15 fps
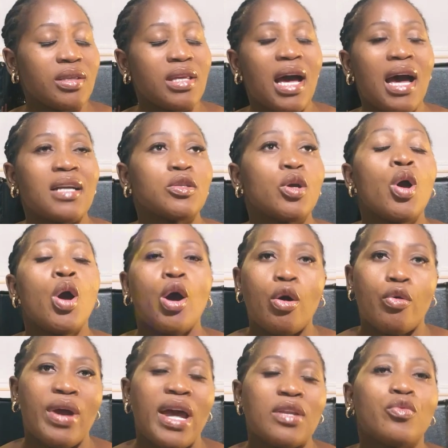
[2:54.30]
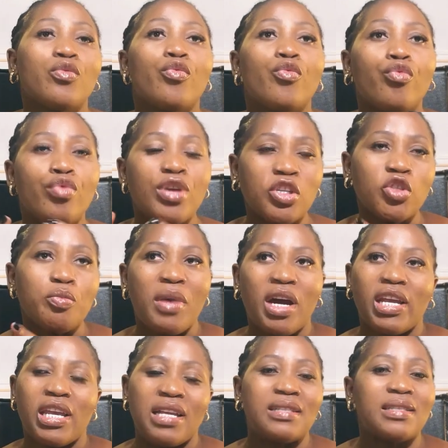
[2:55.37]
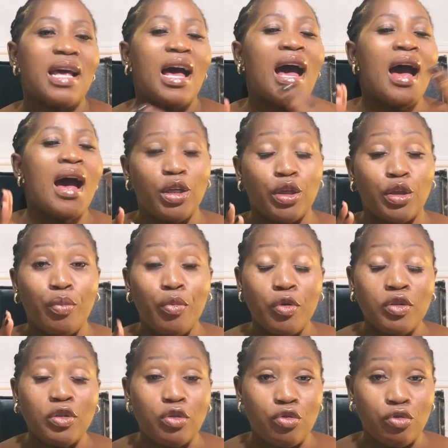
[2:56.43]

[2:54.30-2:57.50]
that, all right, which markets are the most